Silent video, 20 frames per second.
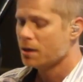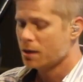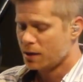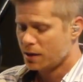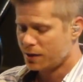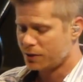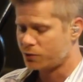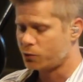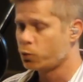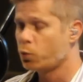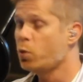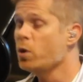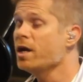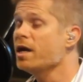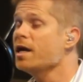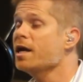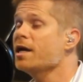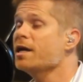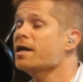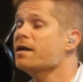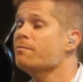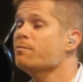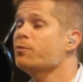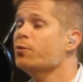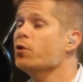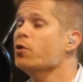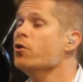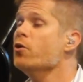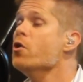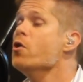It's when I'm
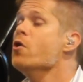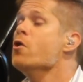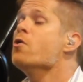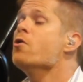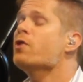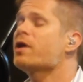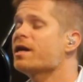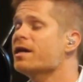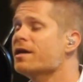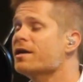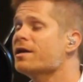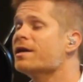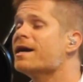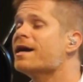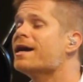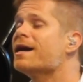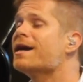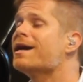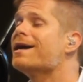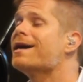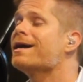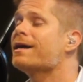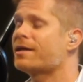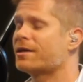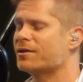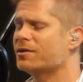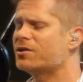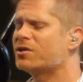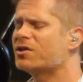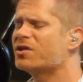broken I
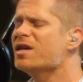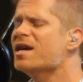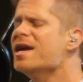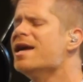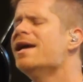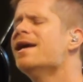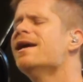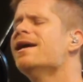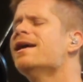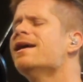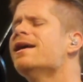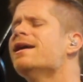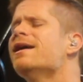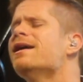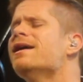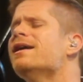can say